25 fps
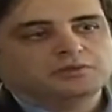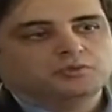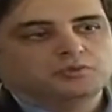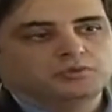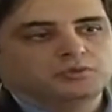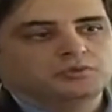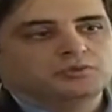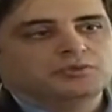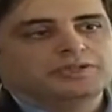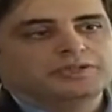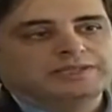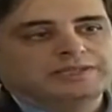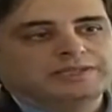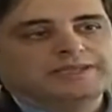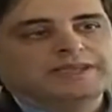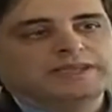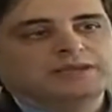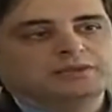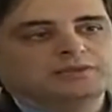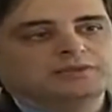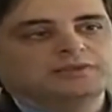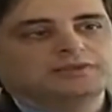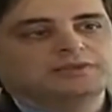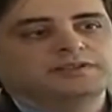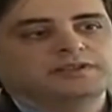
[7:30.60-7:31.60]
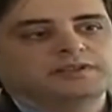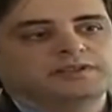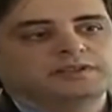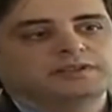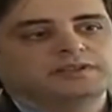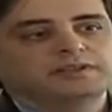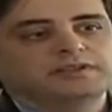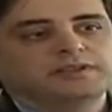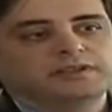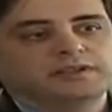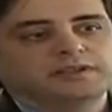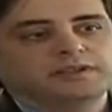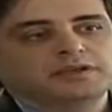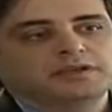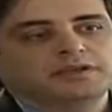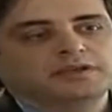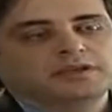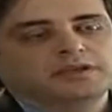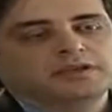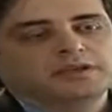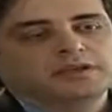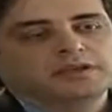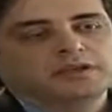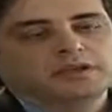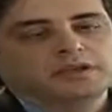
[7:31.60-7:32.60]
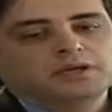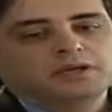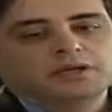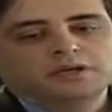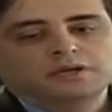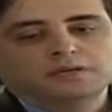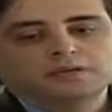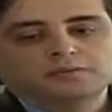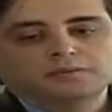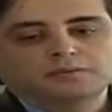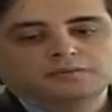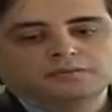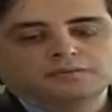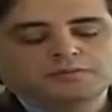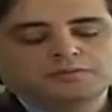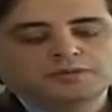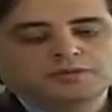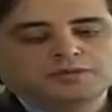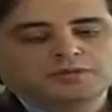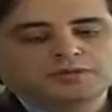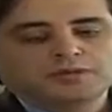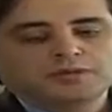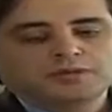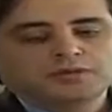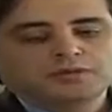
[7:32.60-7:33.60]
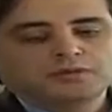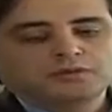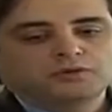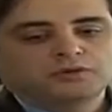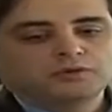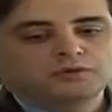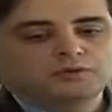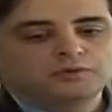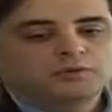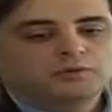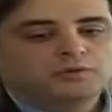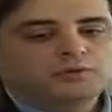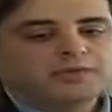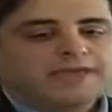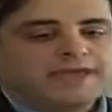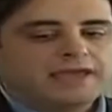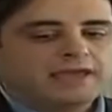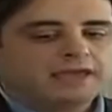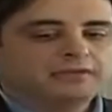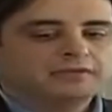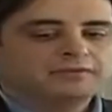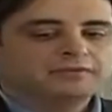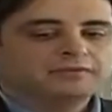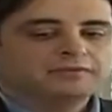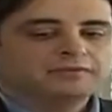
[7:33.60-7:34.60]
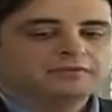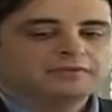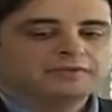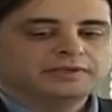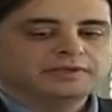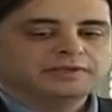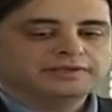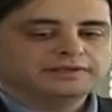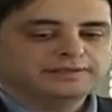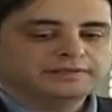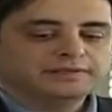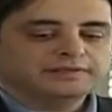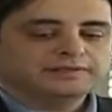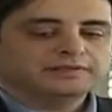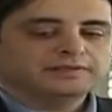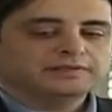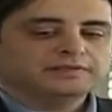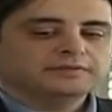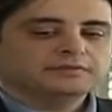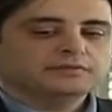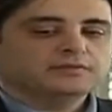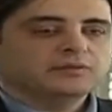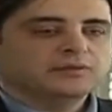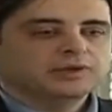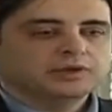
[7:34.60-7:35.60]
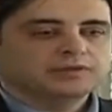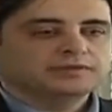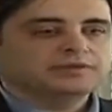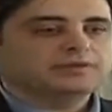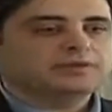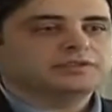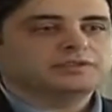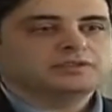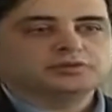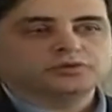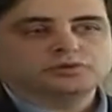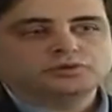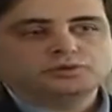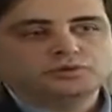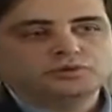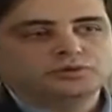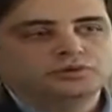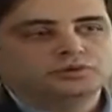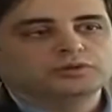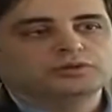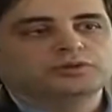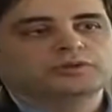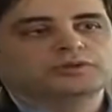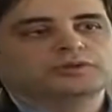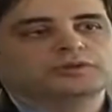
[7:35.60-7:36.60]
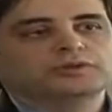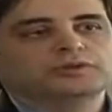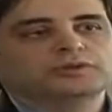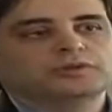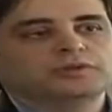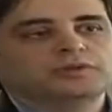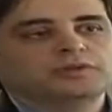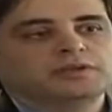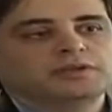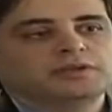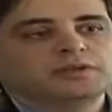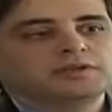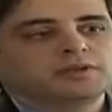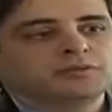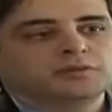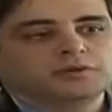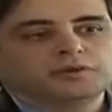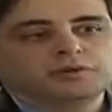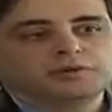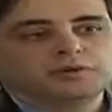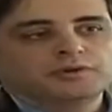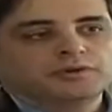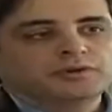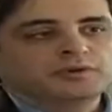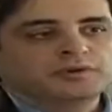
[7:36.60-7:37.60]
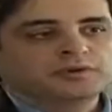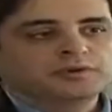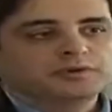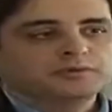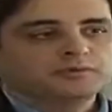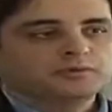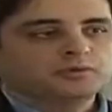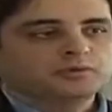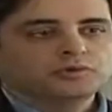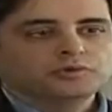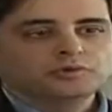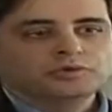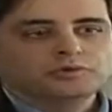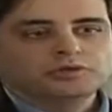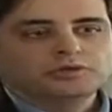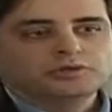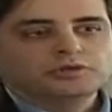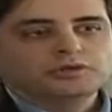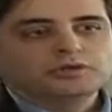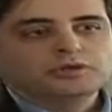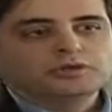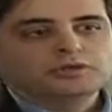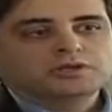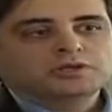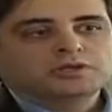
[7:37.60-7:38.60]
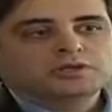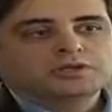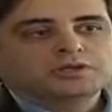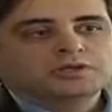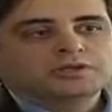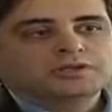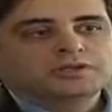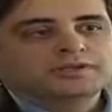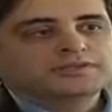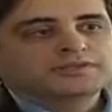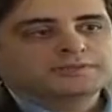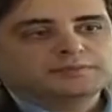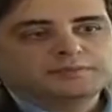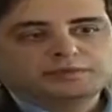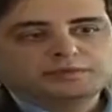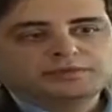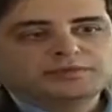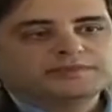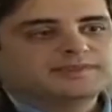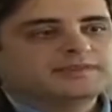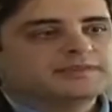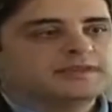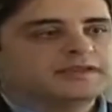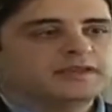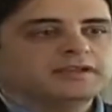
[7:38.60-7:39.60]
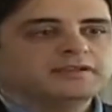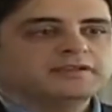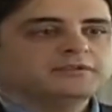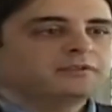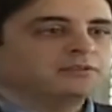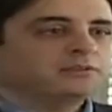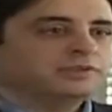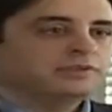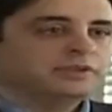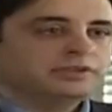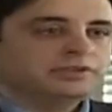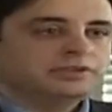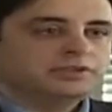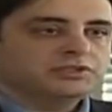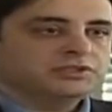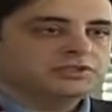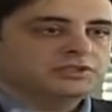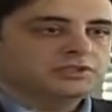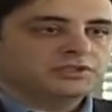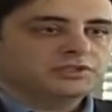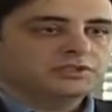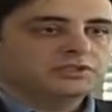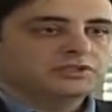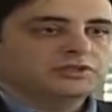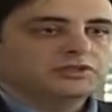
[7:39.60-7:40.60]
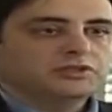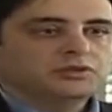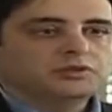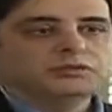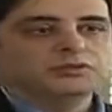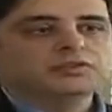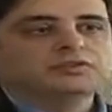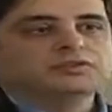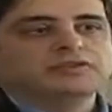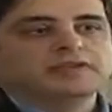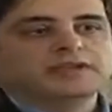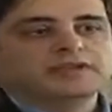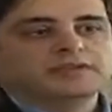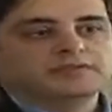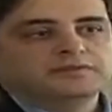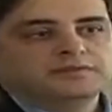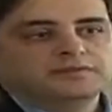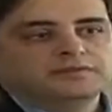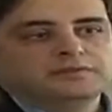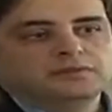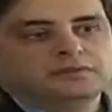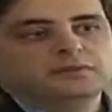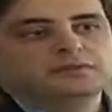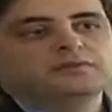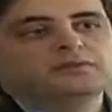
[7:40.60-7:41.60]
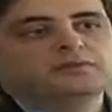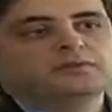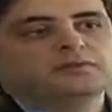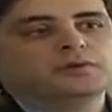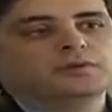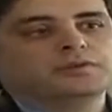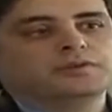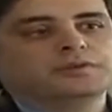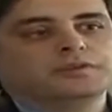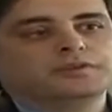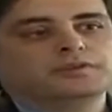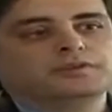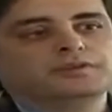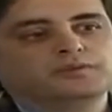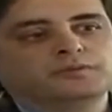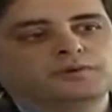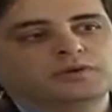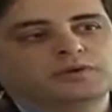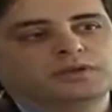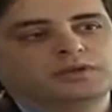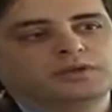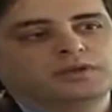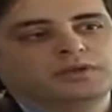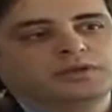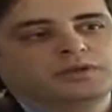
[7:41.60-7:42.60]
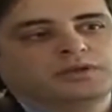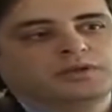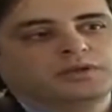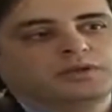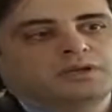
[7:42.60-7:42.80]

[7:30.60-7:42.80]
what really counts at the end of the day. You know, we have an extensive quality control, and where the more experienced staff will teach the newer staff and so forth. And this way,